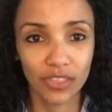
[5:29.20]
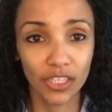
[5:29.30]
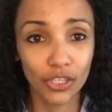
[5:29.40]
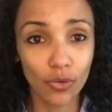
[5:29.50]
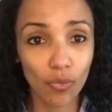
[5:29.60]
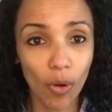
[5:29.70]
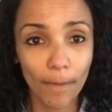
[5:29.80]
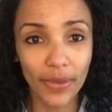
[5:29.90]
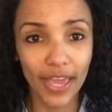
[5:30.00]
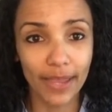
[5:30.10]
You
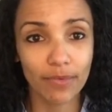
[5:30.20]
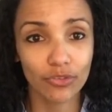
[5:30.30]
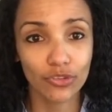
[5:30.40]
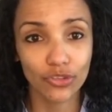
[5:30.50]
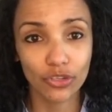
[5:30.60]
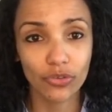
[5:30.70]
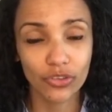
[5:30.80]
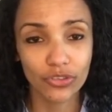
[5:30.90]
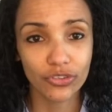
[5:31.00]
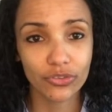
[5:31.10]
won't be able to show
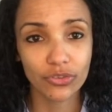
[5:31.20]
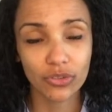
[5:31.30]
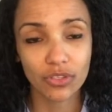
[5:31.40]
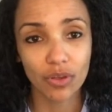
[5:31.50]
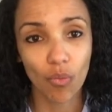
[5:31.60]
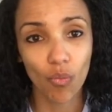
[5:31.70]
your students